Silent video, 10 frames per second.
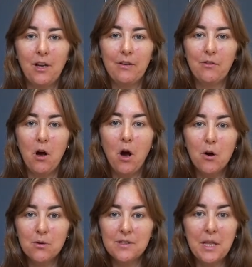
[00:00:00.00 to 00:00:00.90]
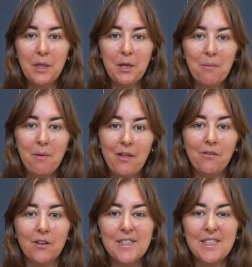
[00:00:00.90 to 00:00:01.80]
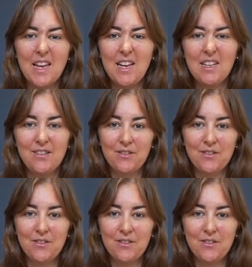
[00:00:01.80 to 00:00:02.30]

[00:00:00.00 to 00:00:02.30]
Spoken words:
I've got holes in them, they've got stains